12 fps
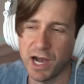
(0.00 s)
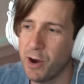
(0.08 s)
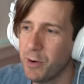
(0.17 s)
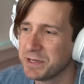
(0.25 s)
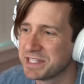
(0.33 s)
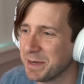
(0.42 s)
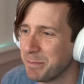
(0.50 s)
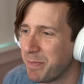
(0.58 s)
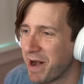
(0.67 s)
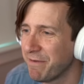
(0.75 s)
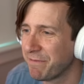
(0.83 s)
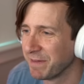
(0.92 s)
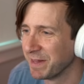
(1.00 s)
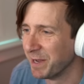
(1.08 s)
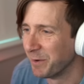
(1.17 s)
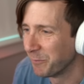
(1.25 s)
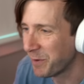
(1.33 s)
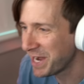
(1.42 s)
oh, it's a
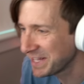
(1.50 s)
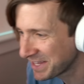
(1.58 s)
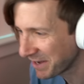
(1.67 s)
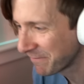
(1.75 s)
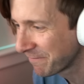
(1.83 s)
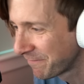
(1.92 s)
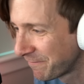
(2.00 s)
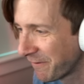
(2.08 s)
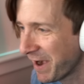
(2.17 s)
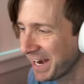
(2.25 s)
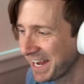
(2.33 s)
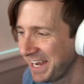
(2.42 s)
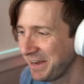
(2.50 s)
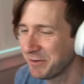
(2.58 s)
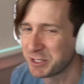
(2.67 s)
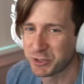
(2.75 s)
buffalo. What the he can't even